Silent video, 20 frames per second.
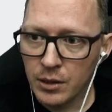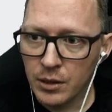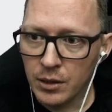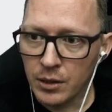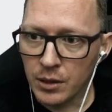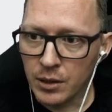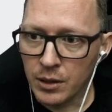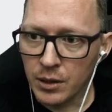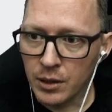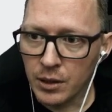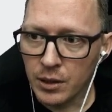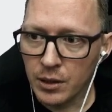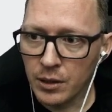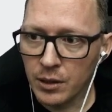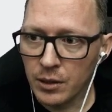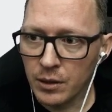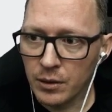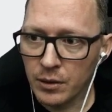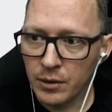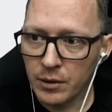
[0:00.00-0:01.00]

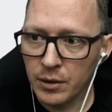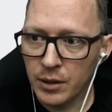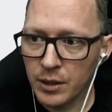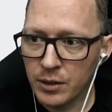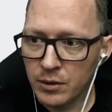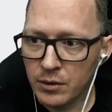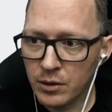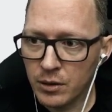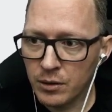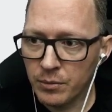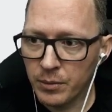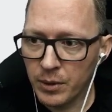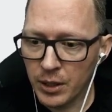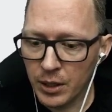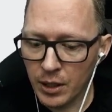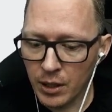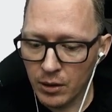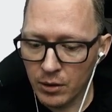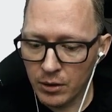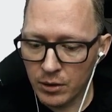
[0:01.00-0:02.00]
Uh, let's just make
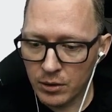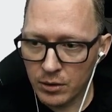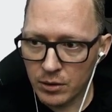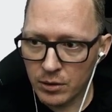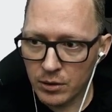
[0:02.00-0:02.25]
alert.